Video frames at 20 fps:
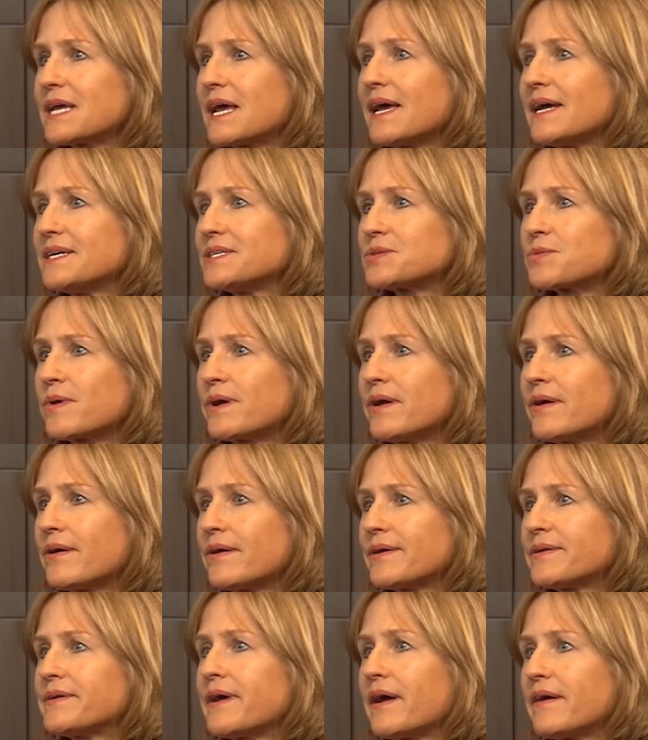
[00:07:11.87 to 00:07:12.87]
as we
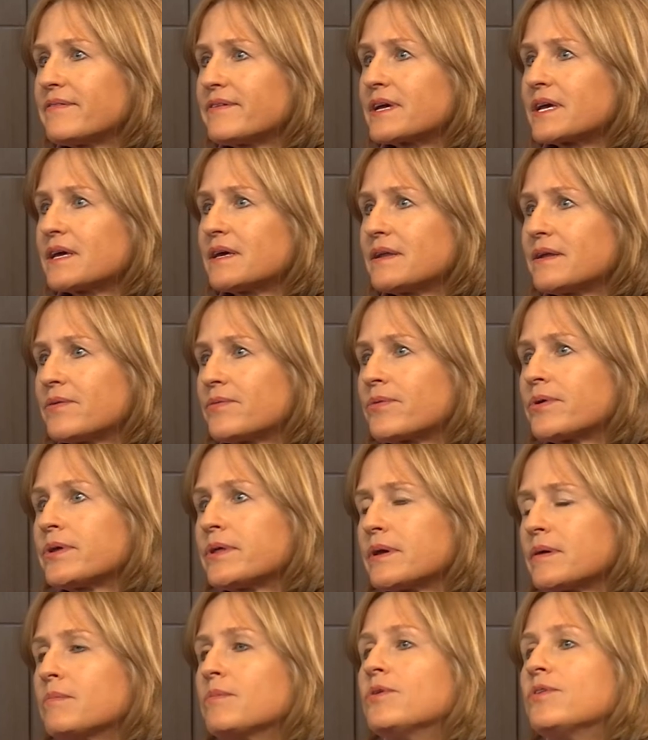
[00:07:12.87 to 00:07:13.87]
are diving in and
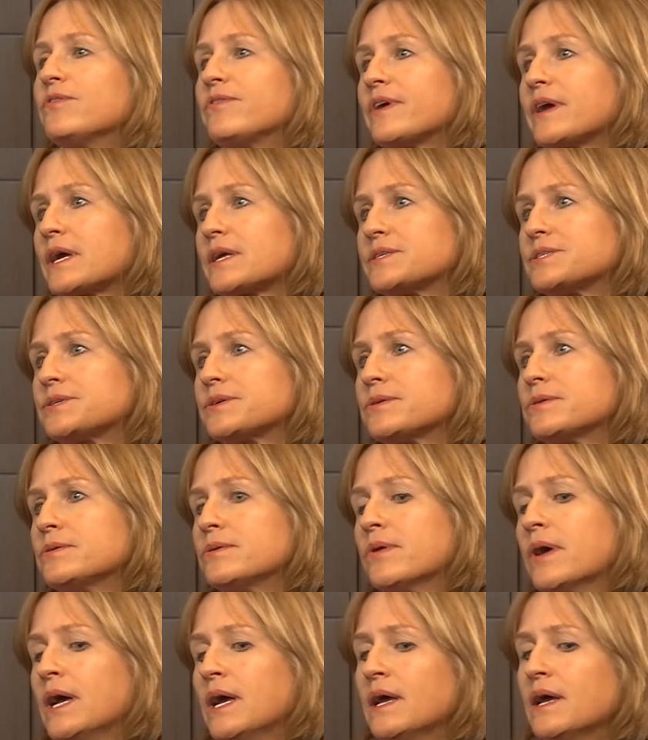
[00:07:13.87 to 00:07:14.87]
really moving
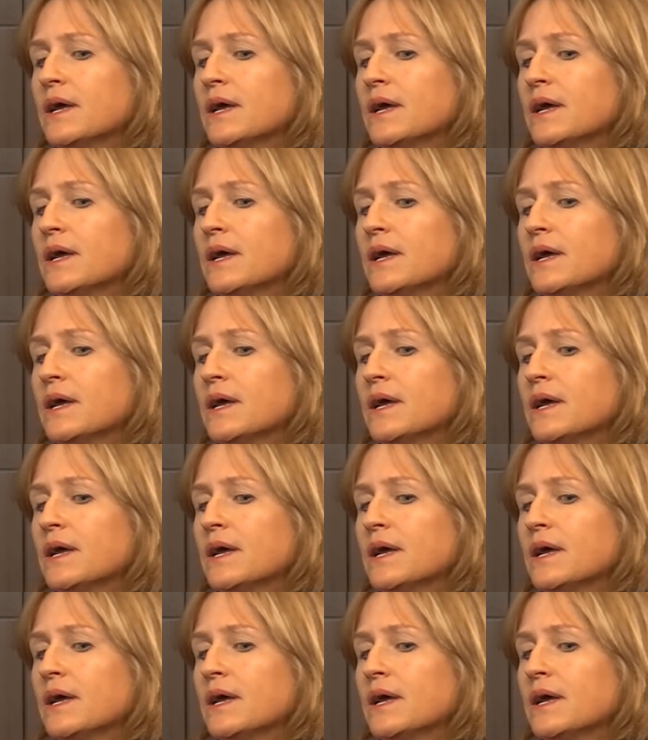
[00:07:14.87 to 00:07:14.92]
to